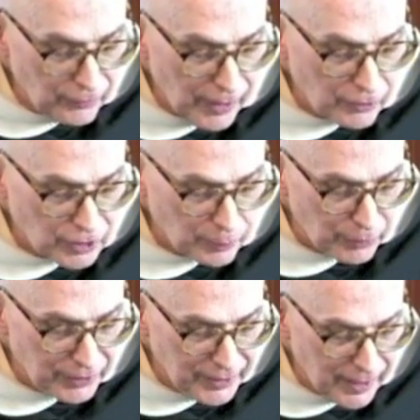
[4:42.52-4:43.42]
fellowship
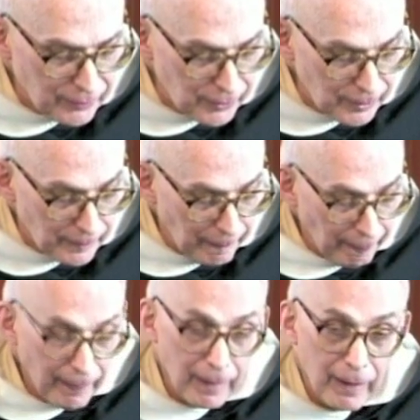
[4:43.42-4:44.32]
with the devil
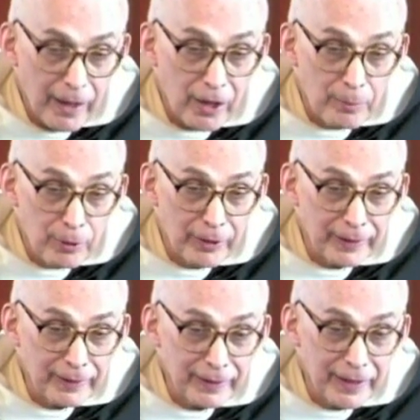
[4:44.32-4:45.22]
and are
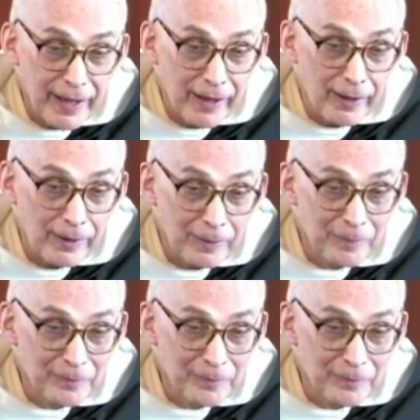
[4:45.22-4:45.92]
burning in hell.